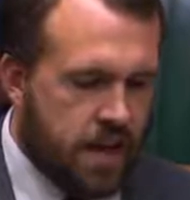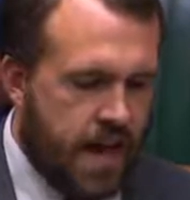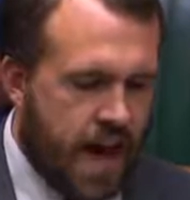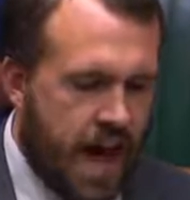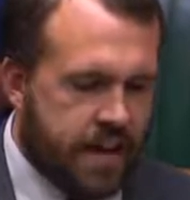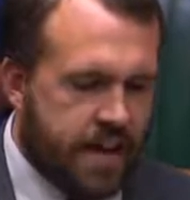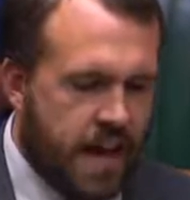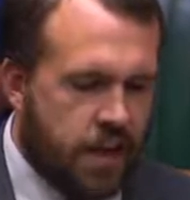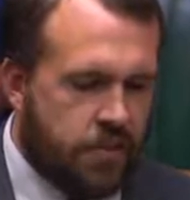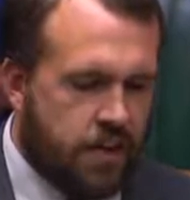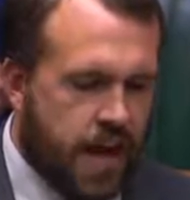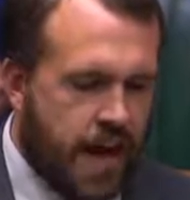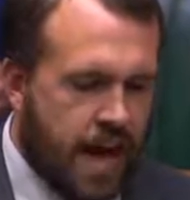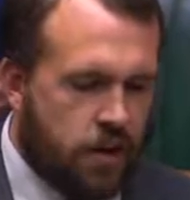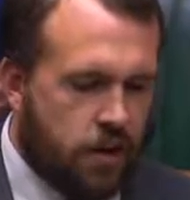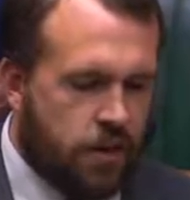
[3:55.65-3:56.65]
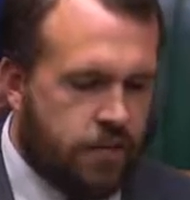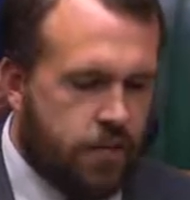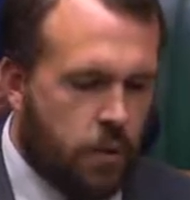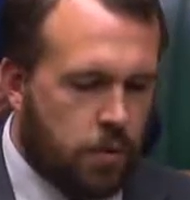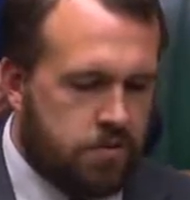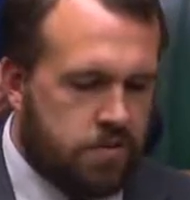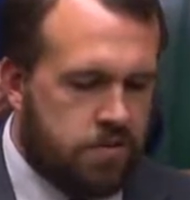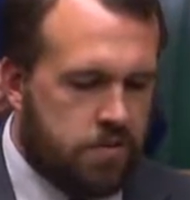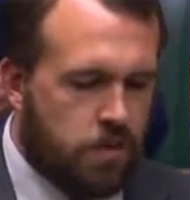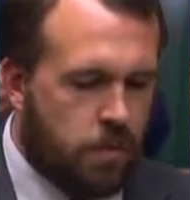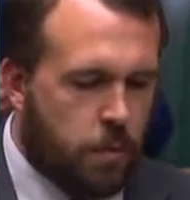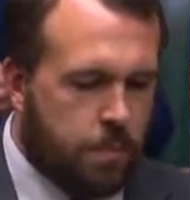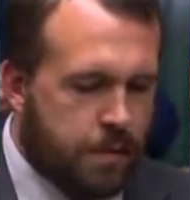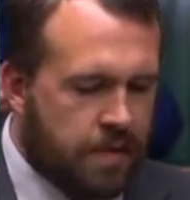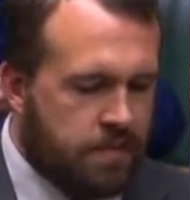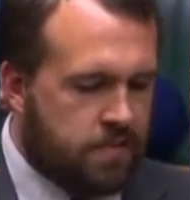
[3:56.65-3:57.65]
and had the Allied forces not been